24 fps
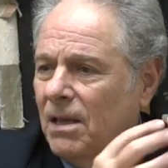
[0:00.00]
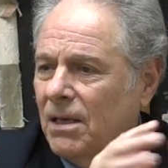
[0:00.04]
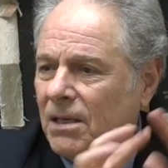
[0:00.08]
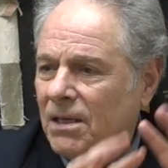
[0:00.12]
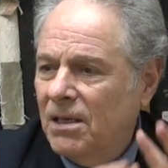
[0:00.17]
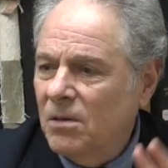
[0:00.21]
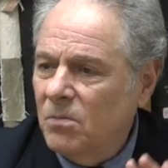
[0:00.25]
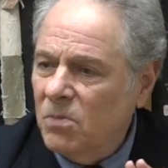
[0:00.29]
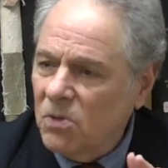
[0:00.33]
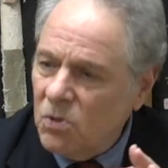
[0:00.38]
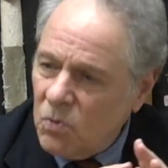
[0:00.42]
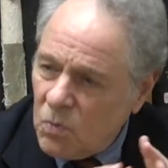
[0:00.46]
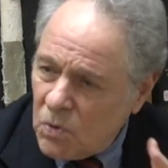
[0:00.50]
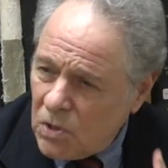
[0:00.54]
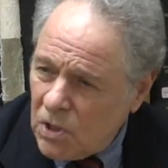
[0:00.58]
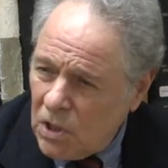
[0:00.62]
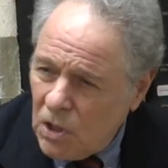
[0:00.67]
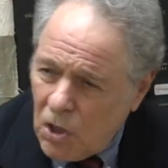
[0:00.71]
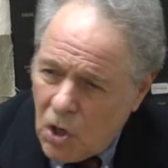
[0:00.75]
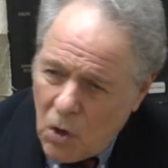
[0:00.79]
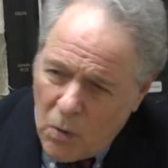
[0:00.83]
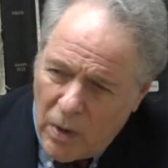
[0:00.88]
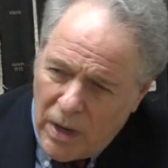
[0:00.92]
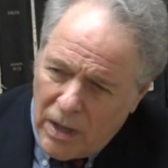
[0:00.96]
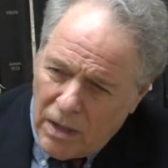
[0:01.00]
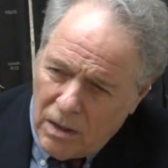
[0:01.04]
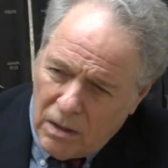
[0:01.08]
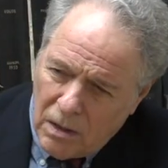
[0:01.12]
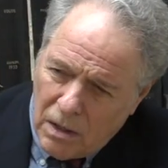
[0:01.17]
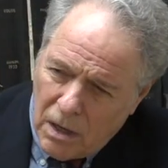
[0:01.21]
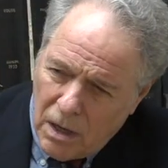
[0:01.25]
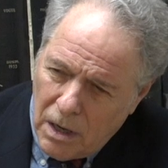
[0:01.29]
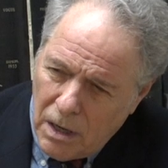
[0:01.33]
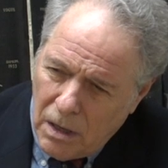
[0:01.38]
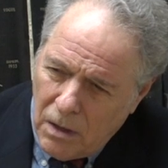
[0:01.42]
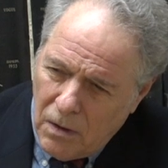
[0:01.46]
Gimbels was low end,
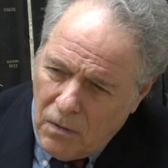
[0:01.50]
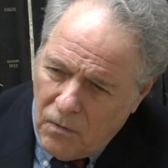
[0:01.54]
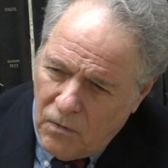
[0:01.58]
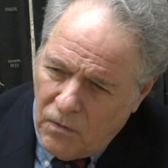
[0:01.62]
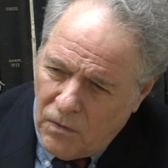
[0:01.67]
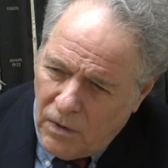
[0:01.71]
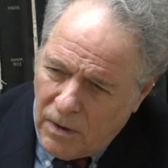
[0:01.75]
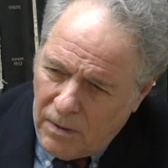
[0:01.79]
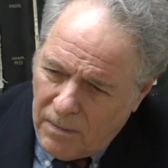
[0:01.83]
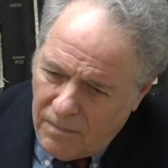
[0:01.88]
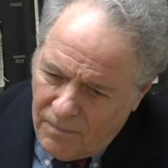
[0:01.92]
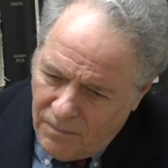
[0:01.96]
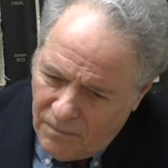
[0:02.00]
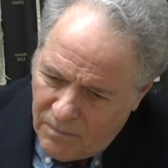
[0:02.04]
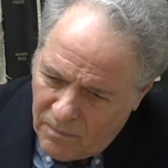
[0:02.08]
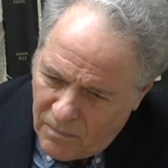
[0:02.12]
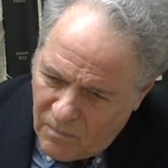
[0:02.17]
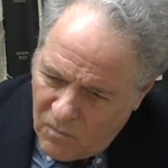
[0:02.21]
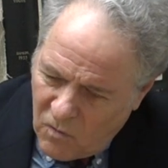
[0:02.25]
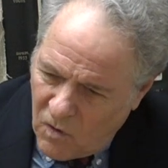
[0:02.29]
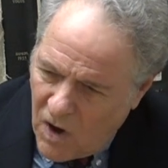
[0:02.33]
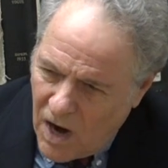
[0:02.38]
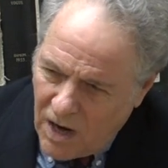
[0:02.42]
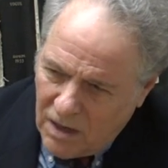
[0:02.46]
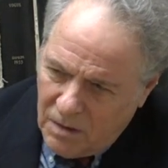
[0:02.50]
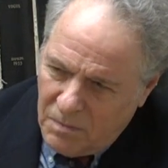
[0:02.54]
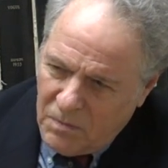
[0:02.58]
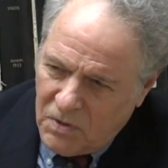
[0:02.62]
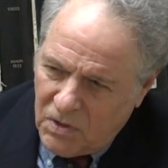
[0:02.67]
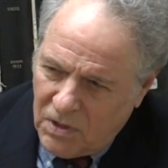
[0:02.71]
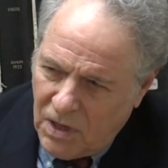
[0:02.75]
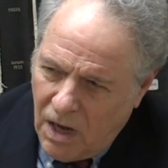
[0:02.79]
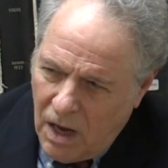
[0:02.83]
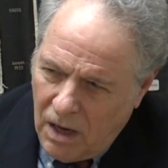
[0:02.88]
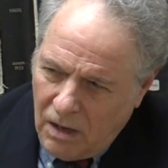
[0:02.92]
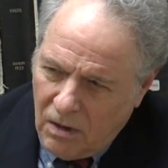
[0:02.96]
kind of um, rock'em
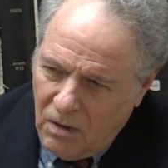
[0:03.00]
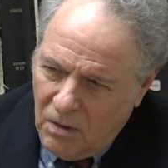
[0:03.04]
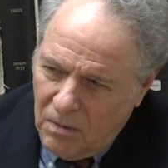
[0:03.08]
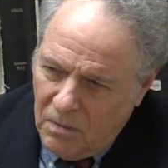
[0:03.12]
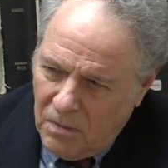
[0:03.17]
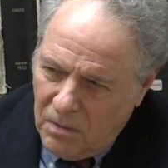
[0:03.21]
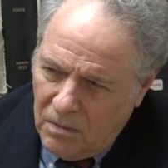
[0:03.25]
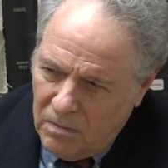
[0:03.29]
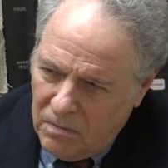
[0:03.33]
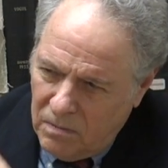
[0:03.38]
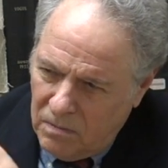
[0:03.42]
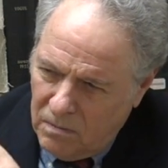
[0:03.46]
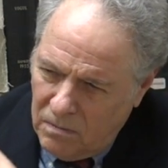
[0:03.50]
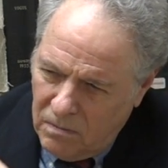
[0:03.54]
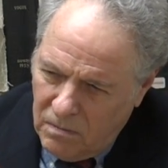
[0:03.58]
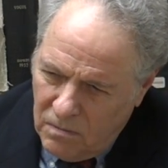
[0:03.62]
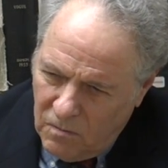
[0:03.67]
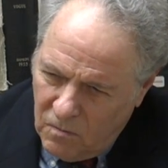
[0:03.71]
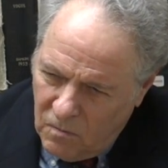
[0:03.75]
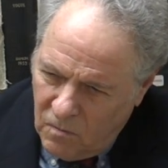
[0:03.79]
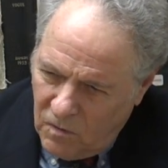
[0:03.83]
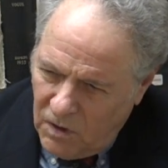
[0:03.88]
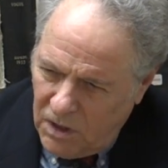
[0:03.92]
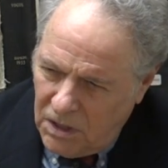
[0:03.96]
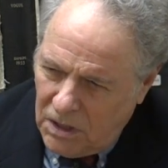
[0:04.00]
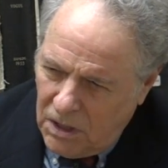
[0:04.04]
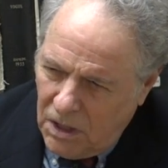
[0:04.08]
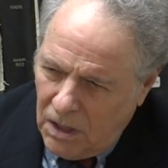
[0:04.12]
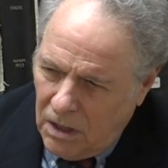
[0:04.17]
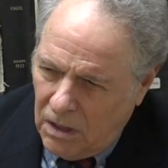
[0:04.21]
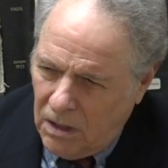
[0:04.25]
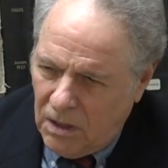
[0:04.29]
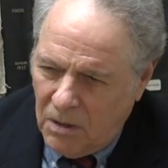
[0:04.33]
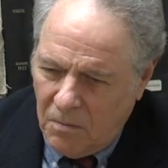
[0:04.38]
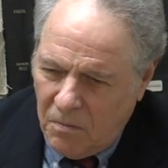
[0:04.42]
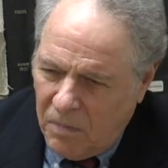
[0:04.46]
sock'em mm-hmm.
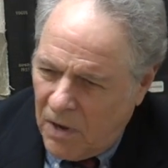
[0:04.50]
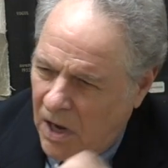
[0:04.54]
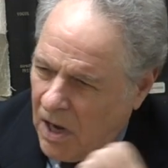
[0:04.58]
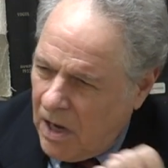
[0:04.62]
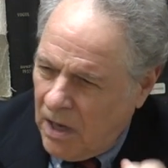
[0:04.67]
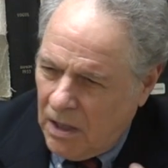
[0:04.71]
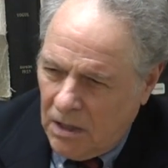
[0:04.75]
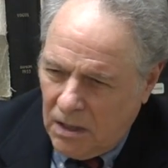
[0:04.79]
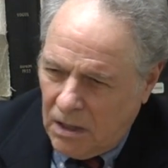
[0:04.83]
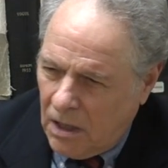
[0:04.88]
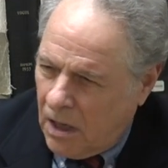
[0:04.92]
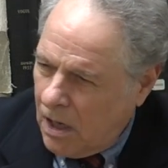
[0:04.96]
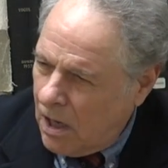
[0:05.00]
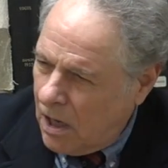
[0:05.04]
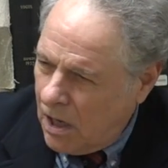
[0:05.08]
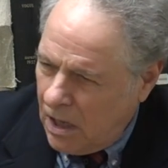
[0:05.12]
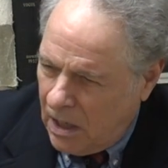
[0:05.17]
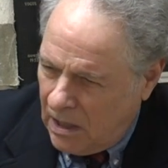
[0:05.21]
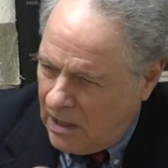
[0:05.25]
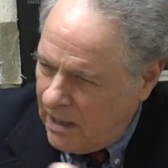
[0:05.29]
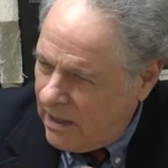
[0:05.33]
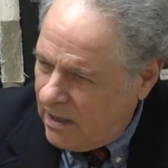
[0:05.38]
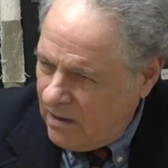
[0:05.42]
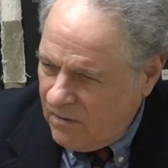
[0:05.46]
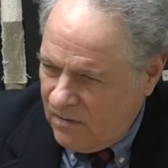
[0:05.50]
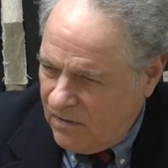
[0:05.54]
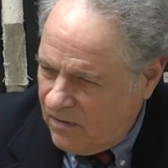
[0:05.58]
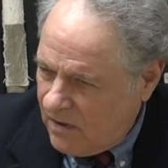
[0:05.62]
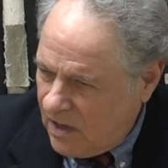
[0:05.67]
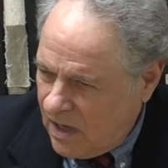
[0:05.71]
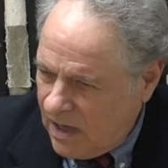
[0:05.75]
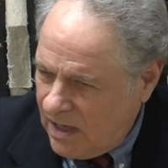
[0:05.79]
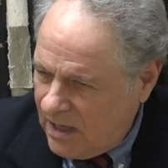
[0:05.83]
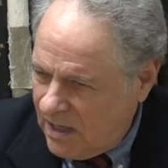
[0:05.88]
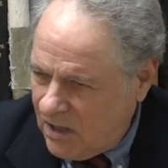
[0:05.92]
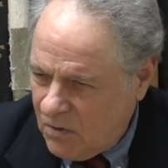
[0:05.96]
retailing, pilot high, let it
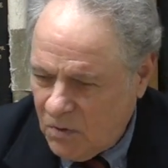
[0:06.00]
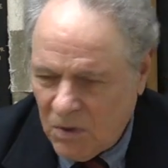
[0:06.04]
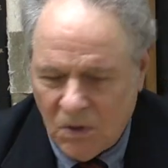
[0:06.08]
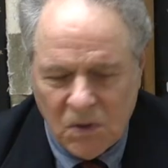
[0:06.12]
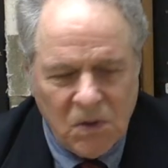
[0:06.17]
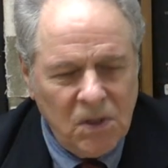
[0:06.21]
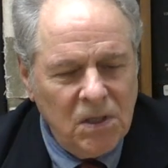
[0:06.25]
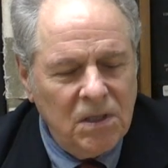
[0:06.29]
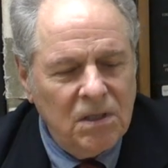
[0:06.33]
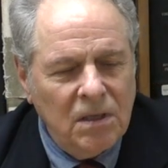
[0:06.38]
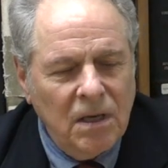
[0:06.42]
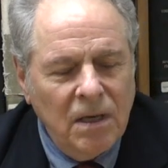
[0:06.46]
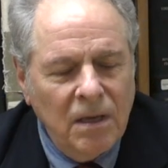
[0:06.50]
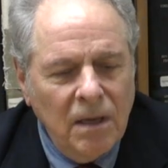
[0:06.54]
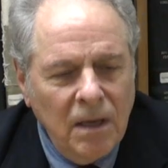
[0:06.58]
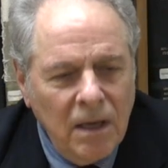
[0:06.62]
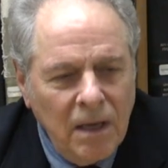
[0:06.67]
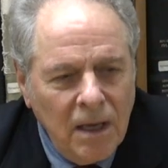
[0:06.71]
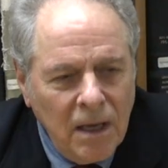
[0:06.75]
fly, as we used to say.